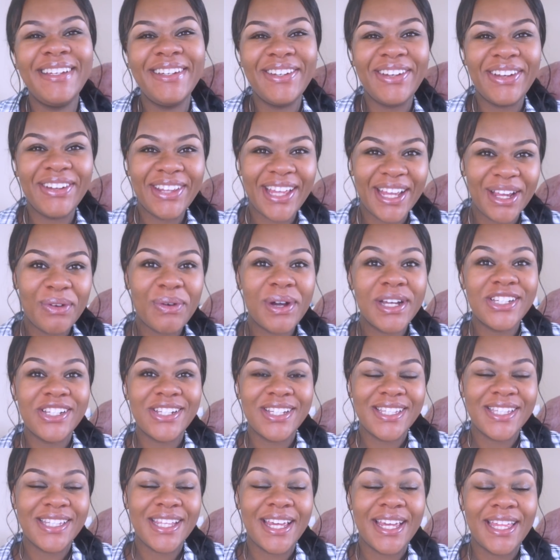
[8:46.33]
you know like
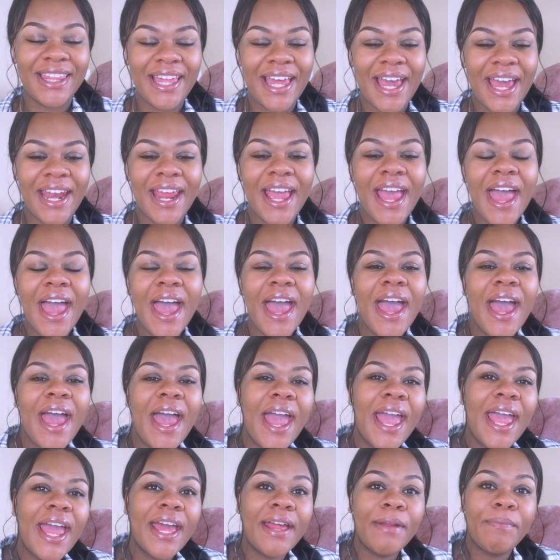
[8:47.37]
questions like that
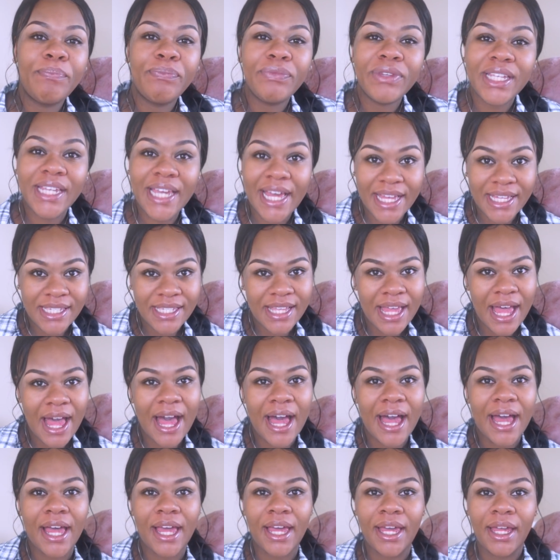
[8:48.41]
and yes
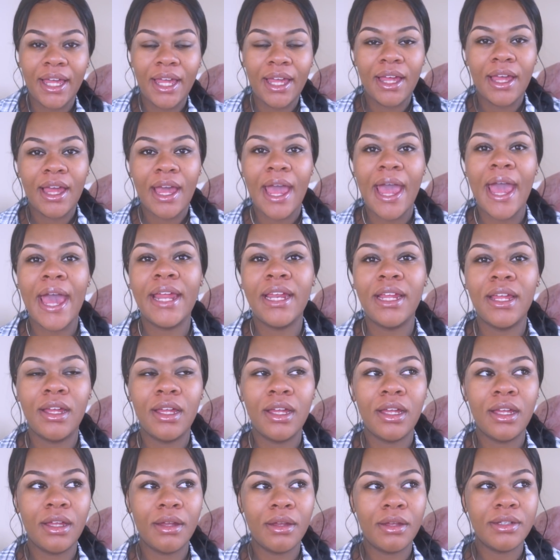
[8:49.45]
i had
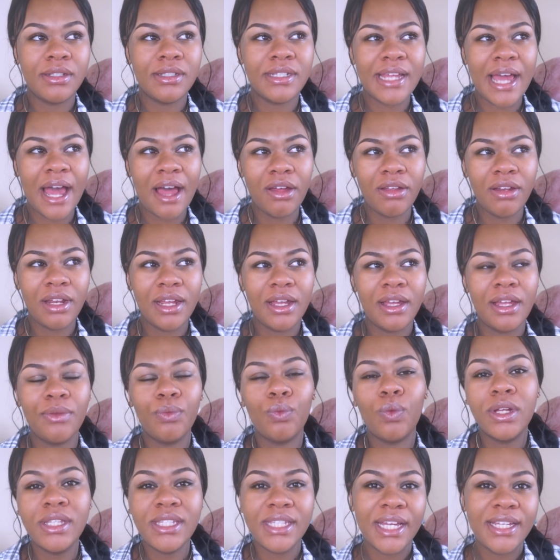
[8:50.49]
down
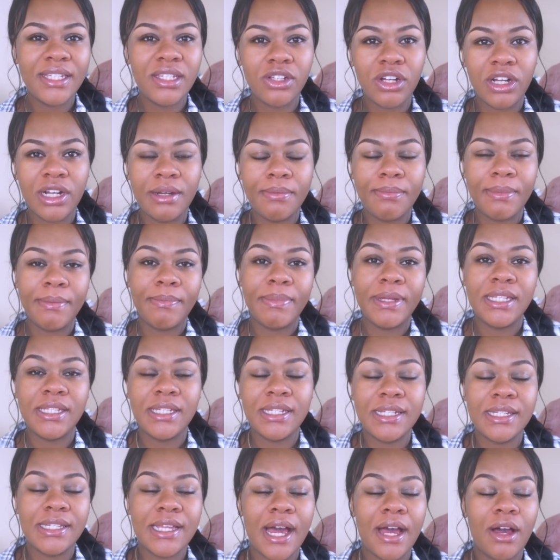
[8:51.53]
once i started my
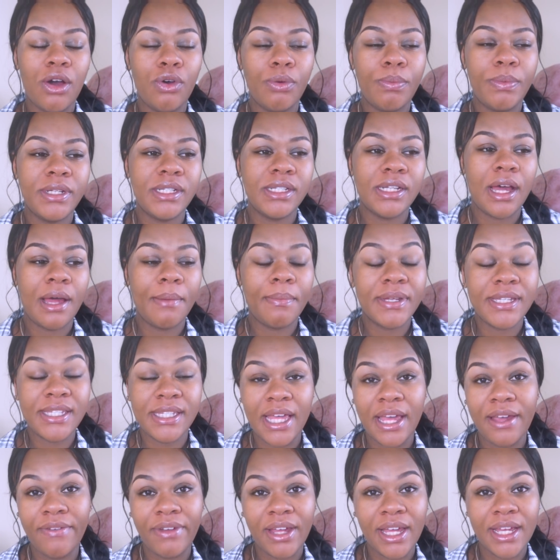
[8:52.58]
business i opened up a
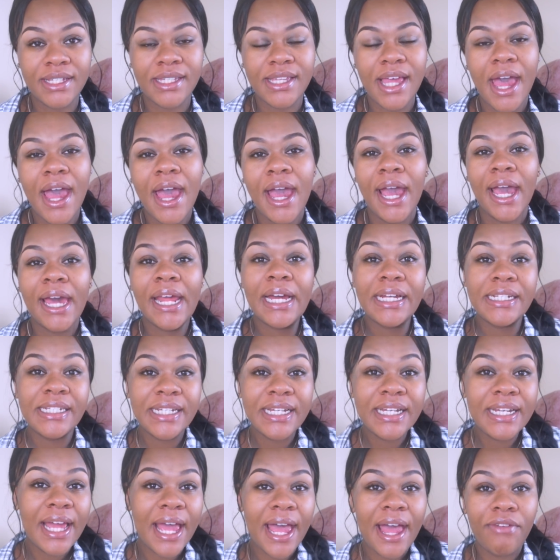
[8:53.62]
savings and i
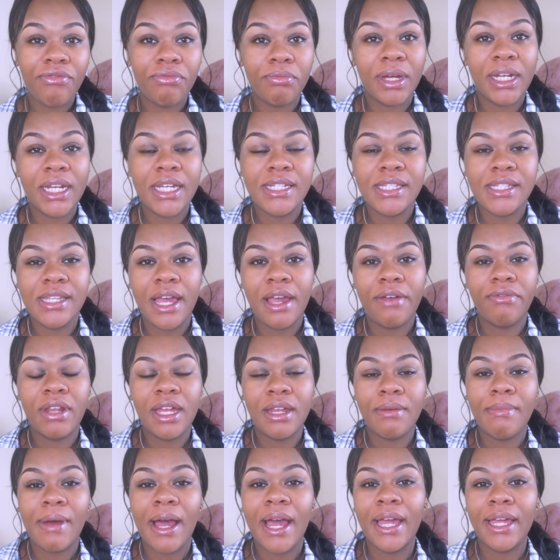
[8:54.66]
did have money saved
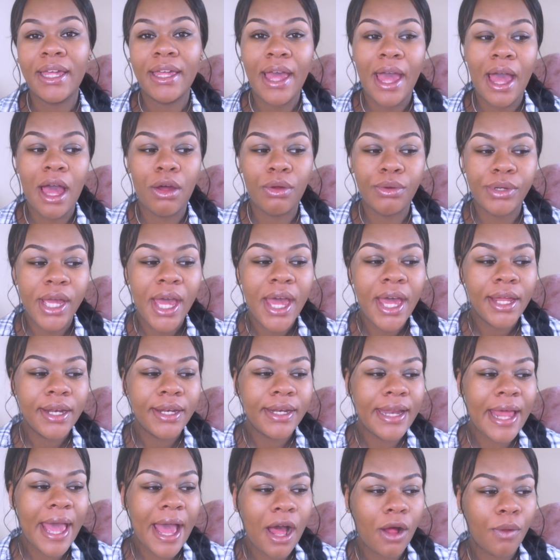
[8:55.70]
in my account
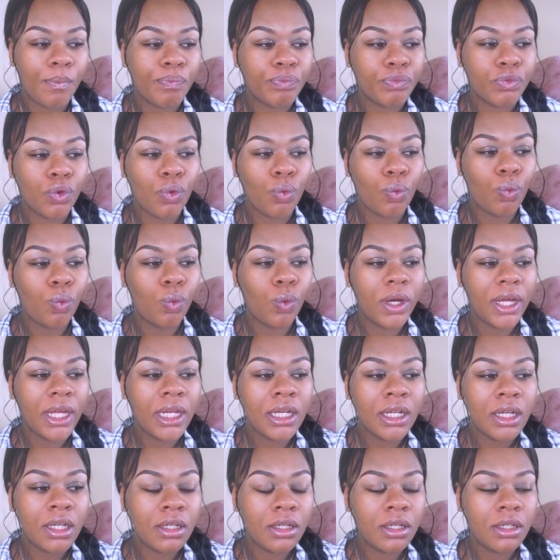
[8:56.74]
now
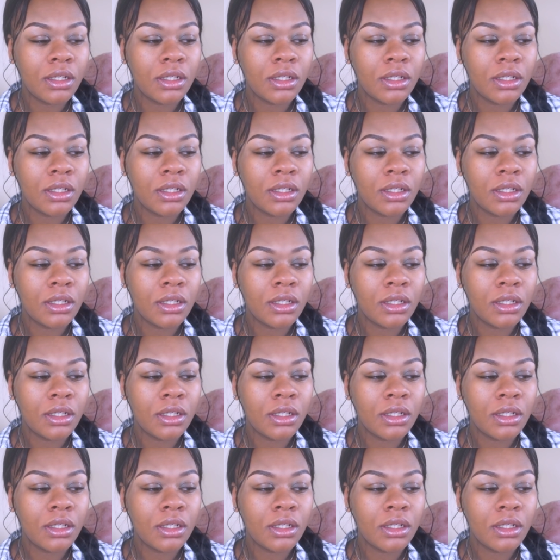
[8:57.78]
when